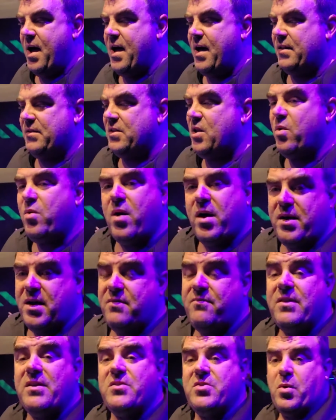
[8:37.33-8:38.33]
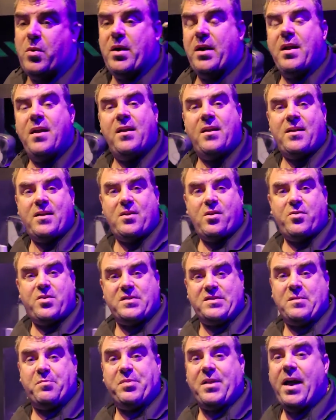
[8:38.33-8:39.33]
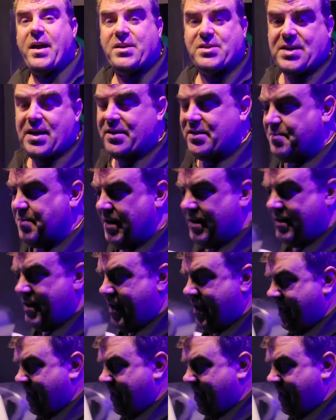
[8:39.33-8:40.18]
low on inventory. The supply chain's been